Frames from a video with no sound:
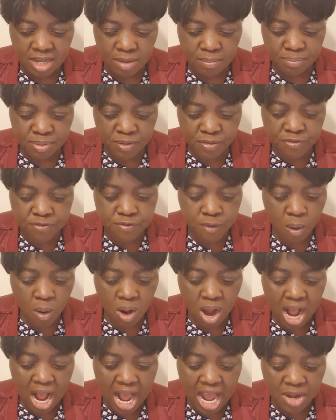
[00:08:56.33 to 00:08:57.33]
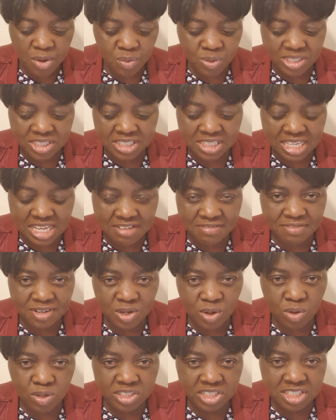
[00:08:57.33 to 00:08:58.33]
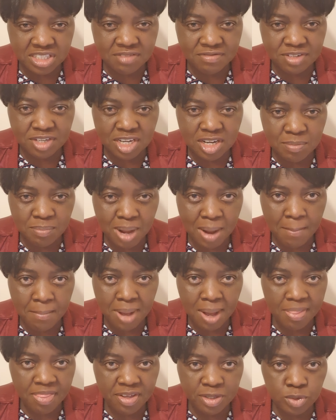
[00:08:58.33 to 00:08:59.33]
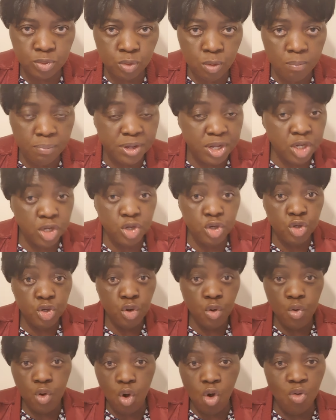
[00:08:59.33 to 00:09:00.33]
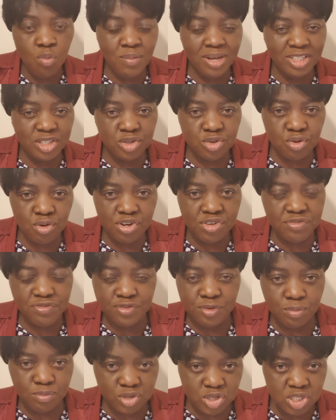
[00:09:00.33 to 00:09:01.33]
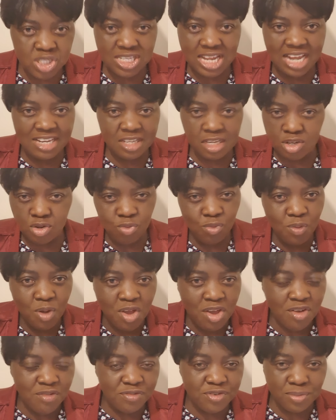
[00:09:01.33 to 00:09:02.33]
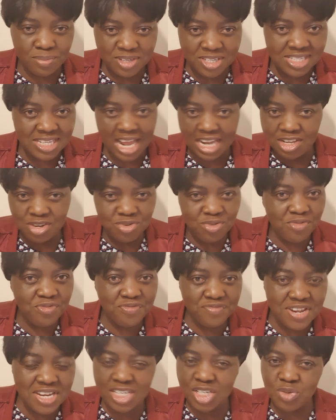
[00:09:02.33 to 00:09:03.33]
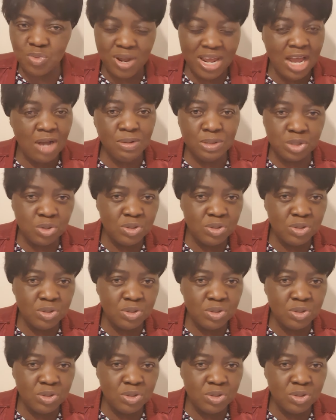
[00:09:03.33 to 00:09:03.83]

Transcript: Before I was even conceived in my mother's womb, he knew all my story from start to from start to finish, where I was